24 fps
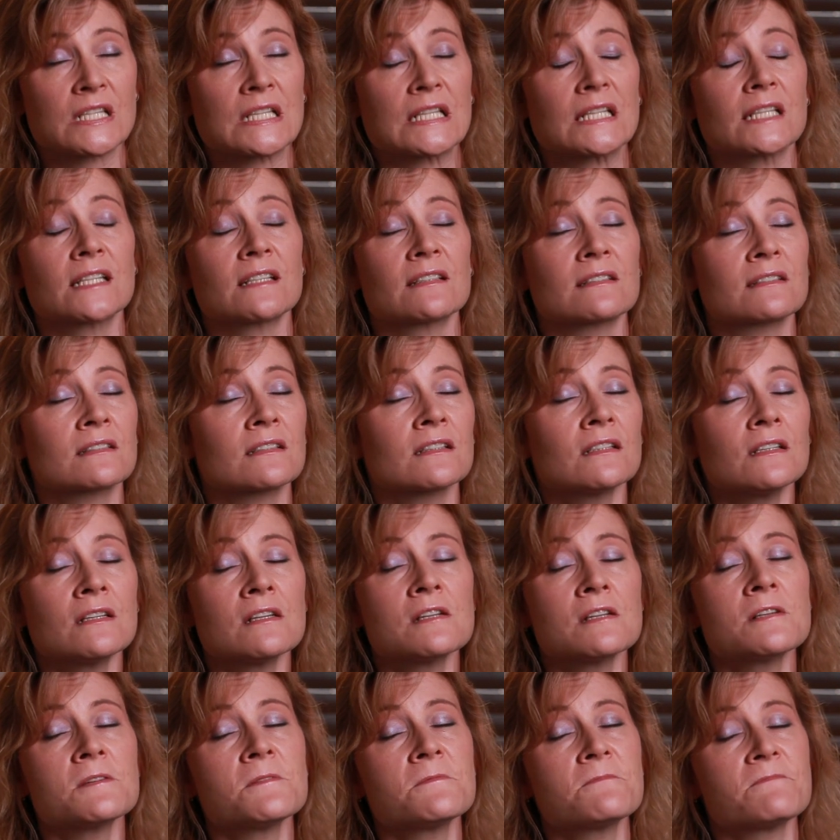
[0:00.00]
it is,
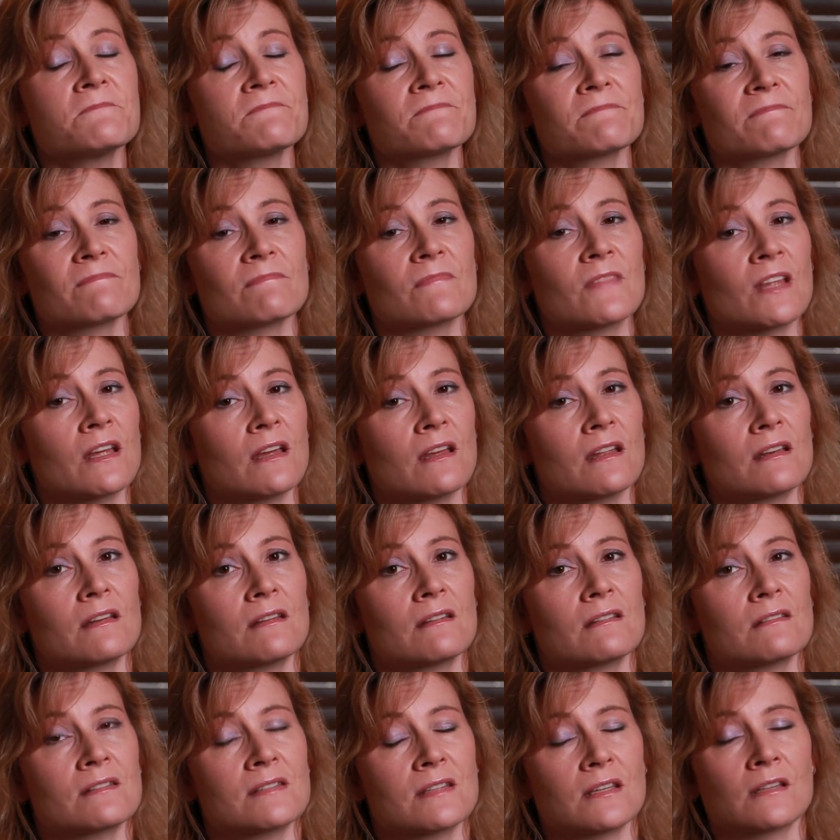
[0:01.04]
that
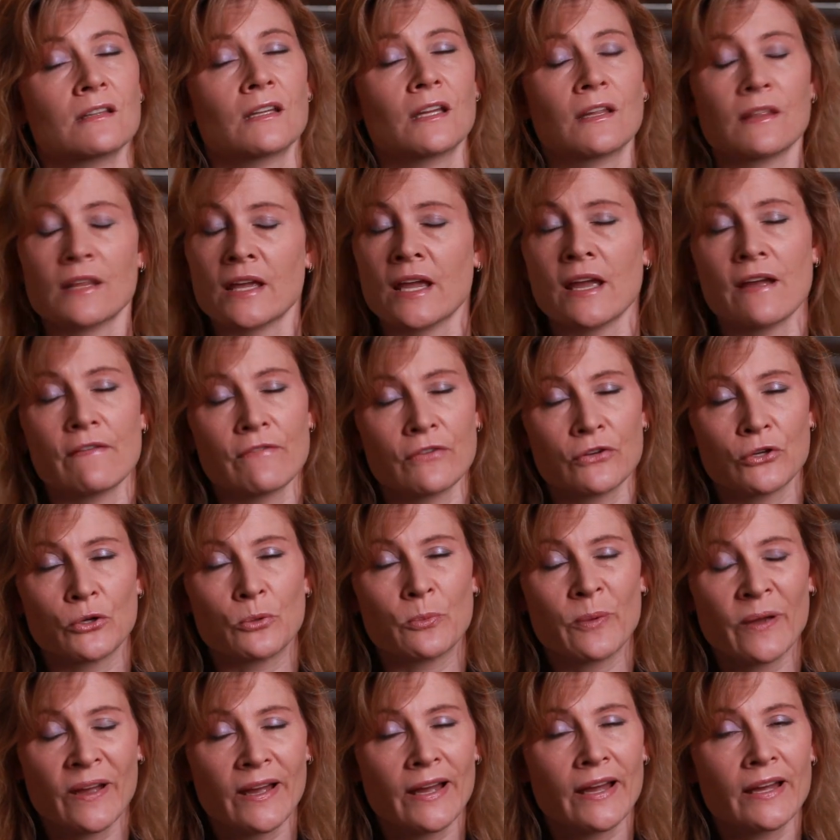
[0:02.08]
suddenly they have a new
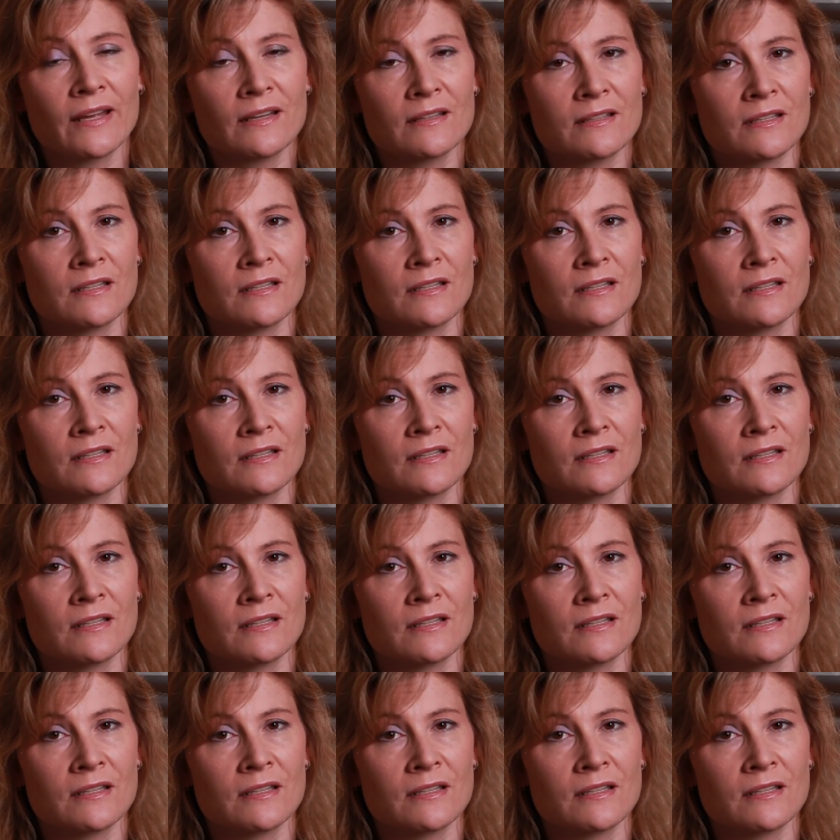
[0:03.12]
pet,